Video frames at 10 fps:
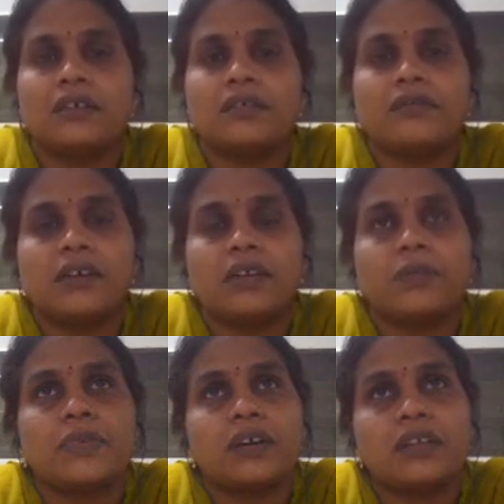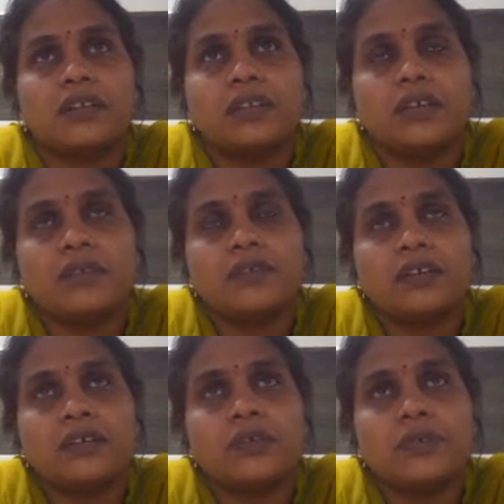verb, and the third
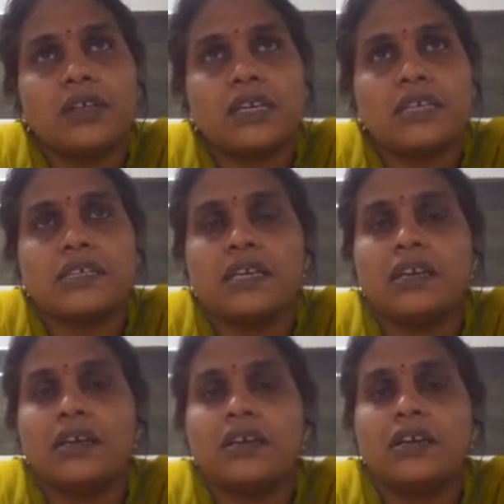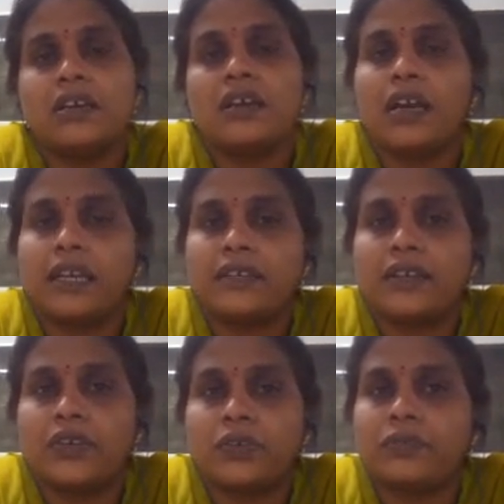word good is a
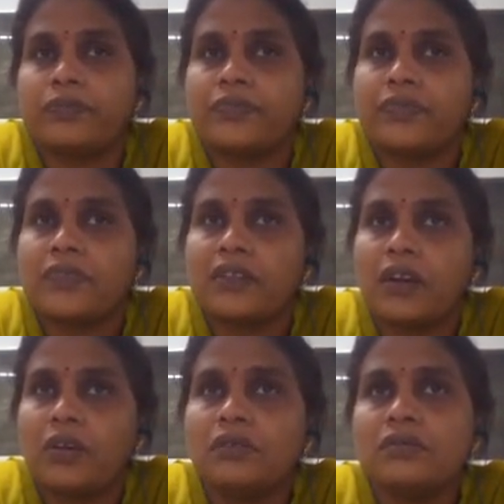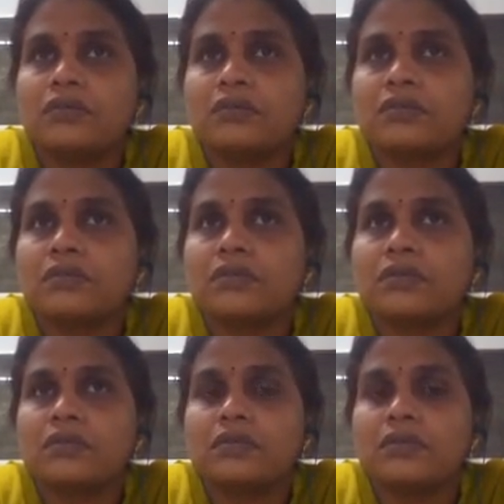adjective. Noun,
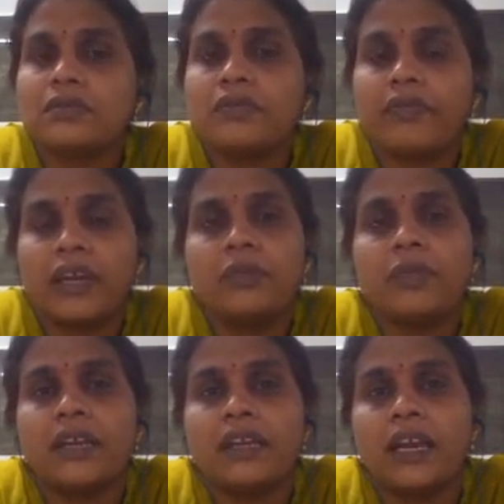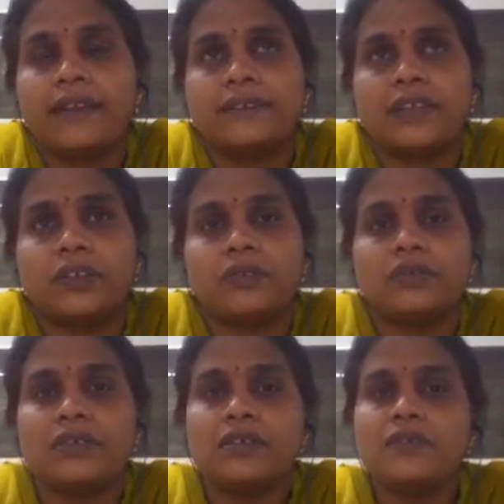verb, and adjective.
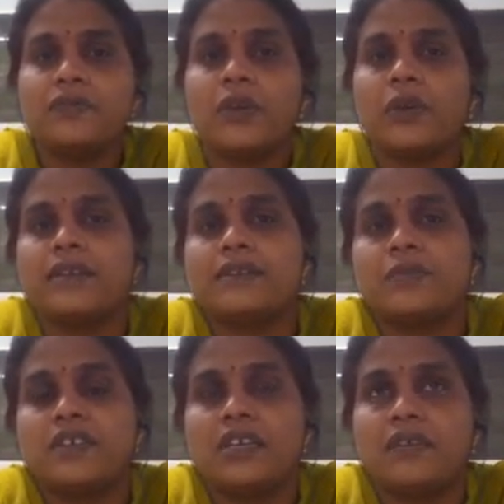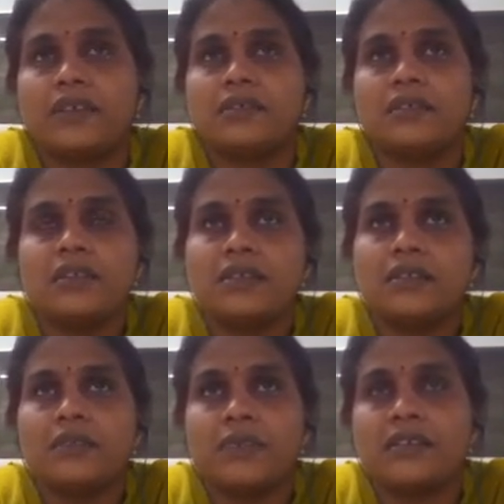This is following some sequence. These are
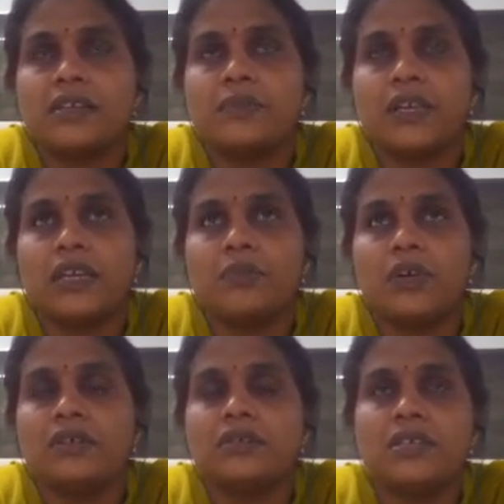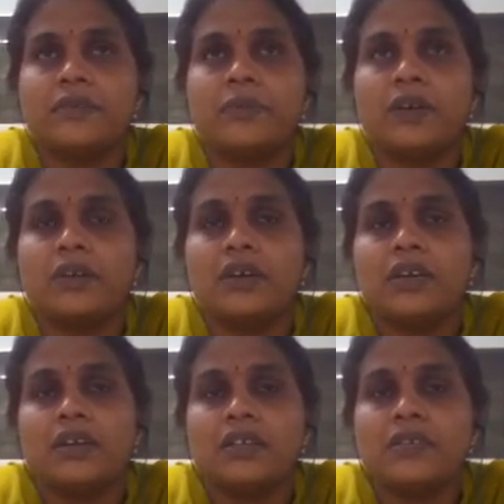the basic building blocks.
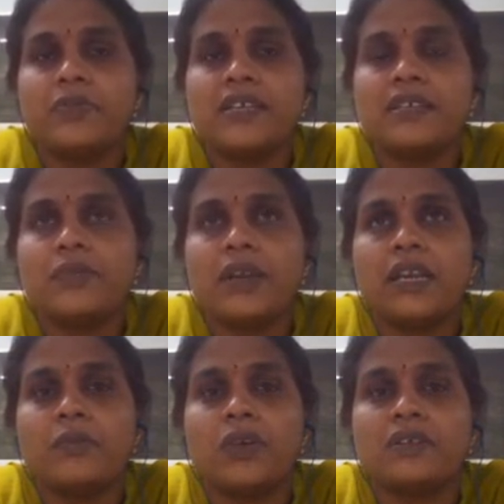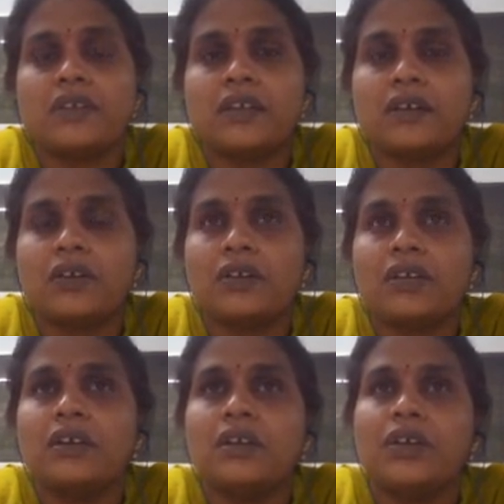These basic building blocks are
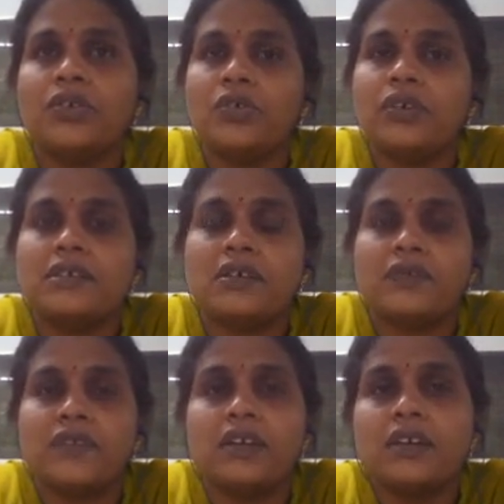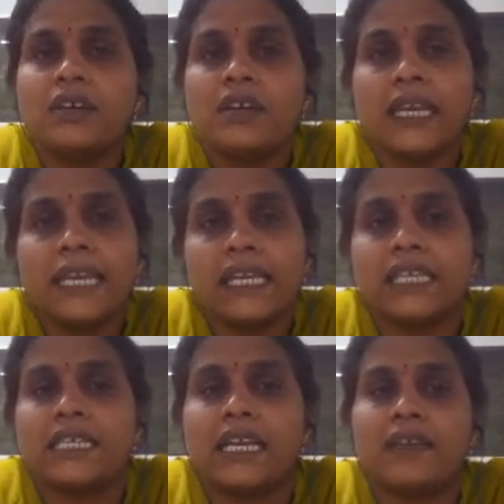called tokens of a
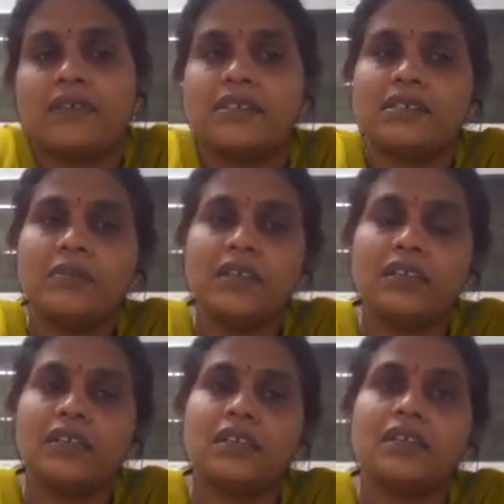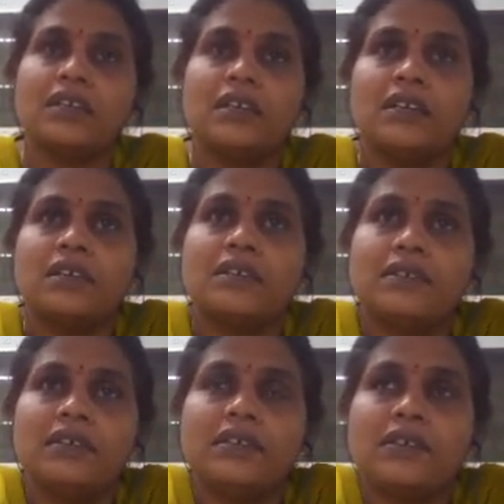English language. Similarly,
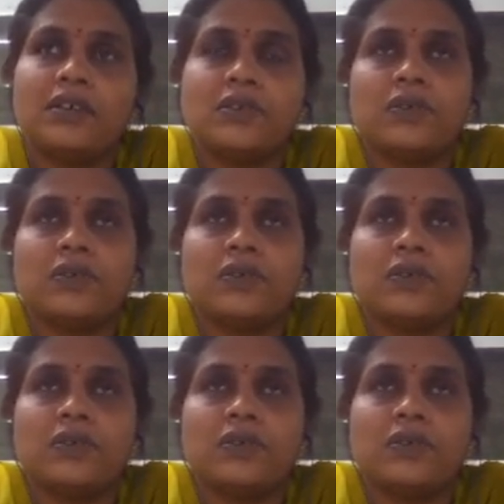C's also